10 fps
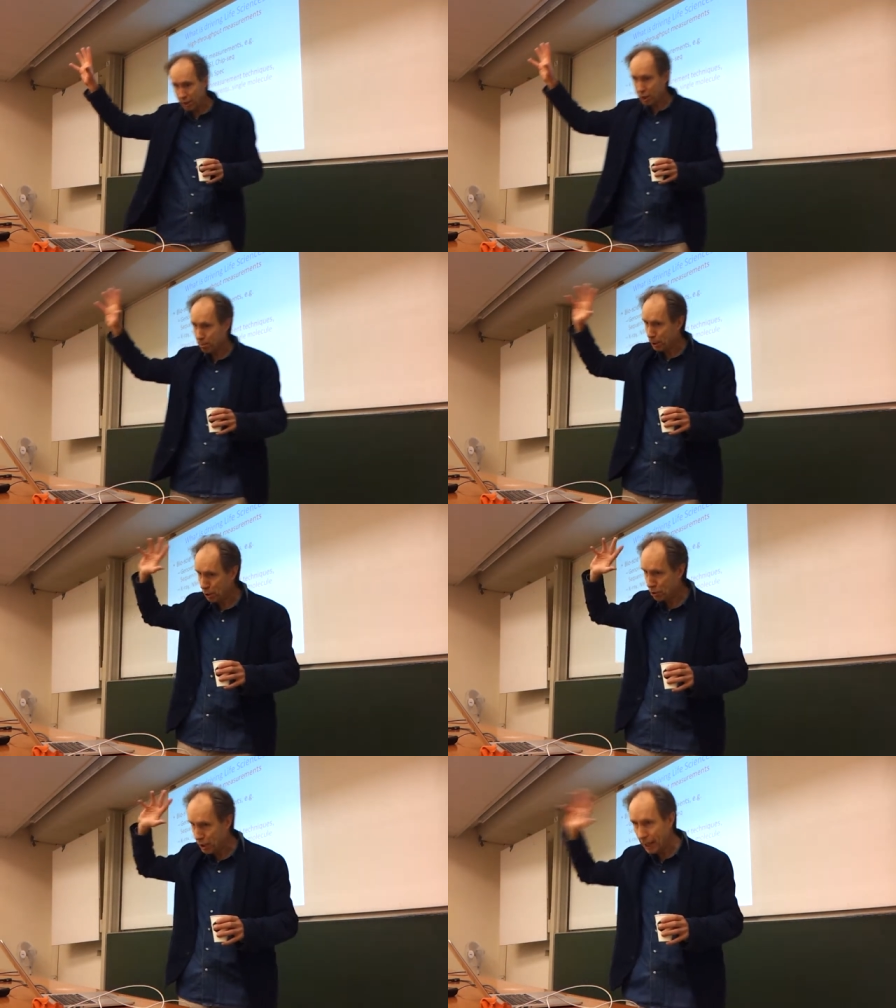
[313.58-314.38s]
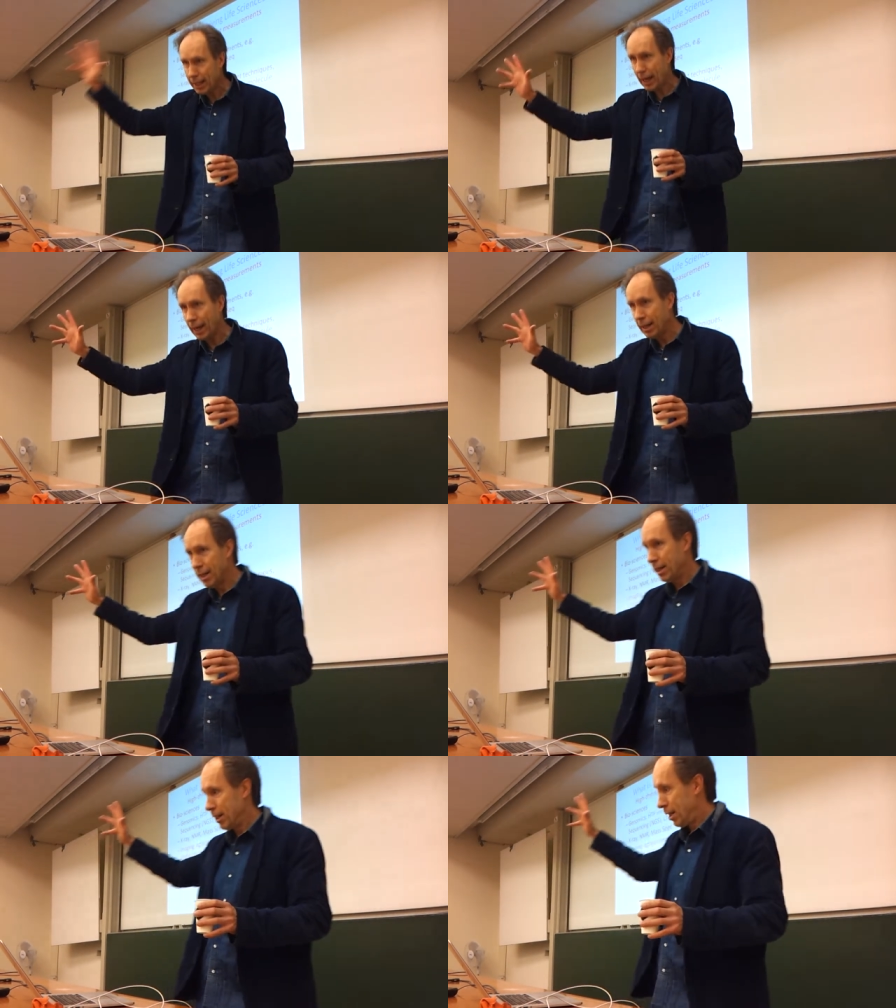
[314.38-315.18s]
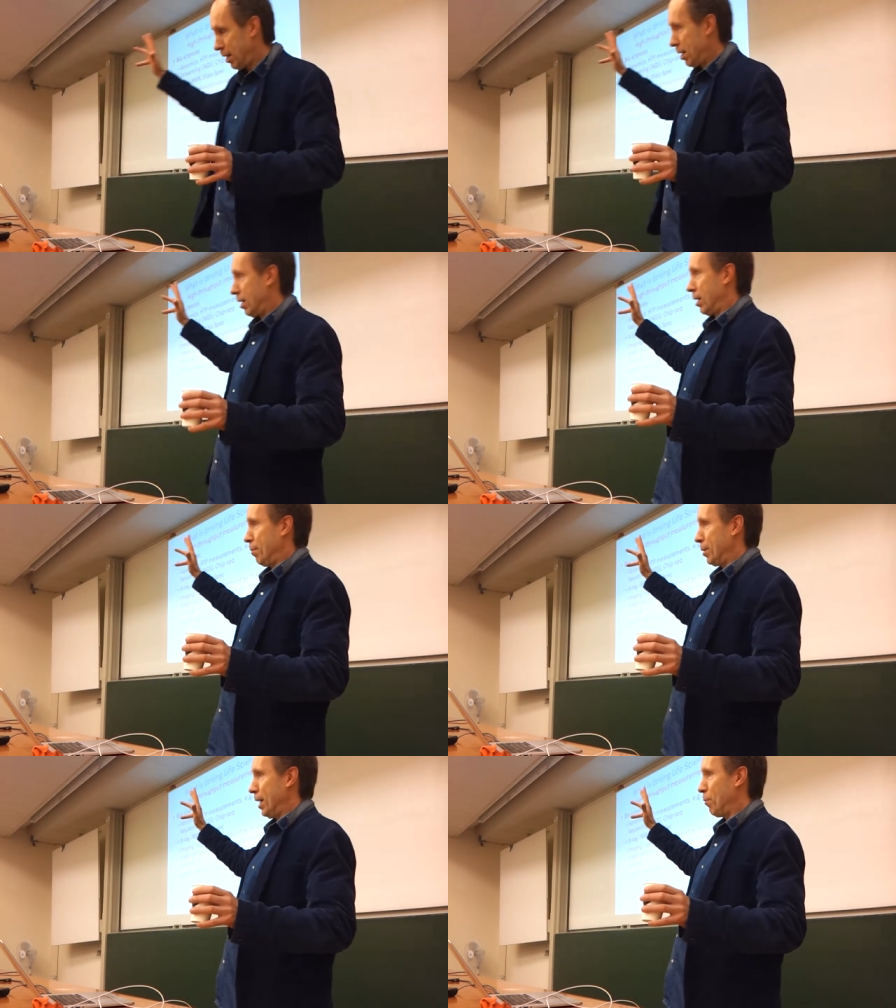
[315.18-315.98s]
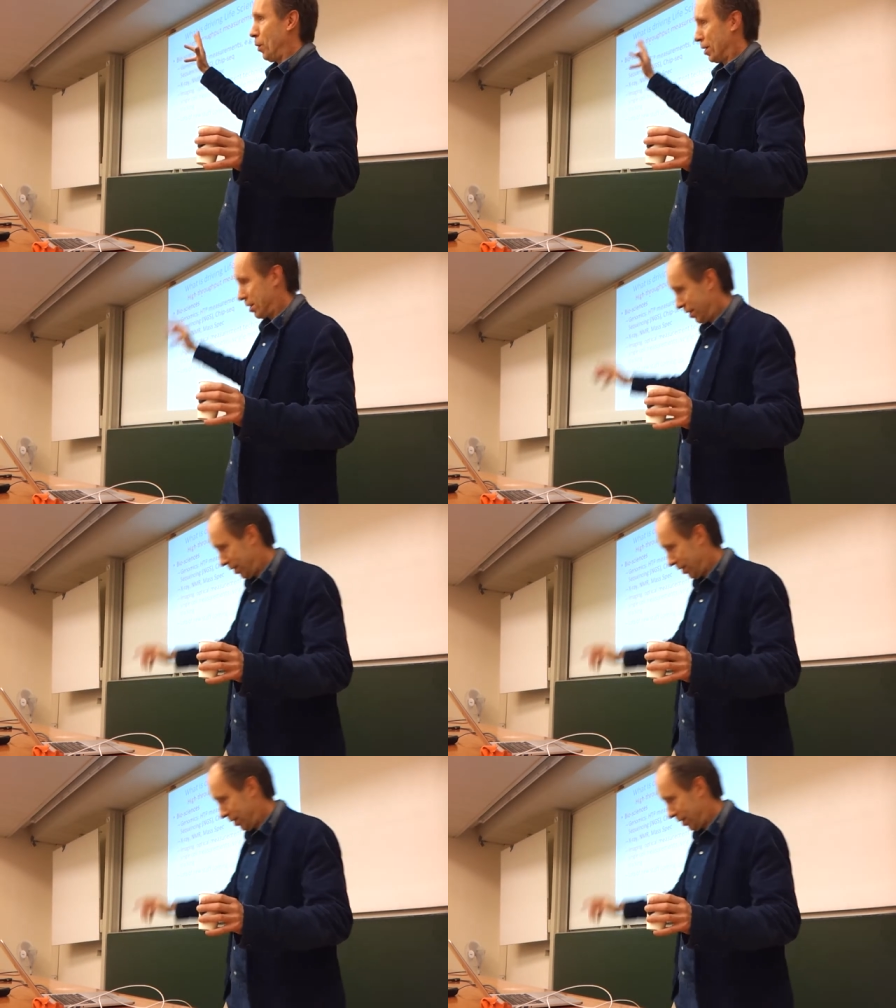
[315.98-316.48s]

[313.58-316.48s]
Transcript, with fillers: it is produce data, but then what?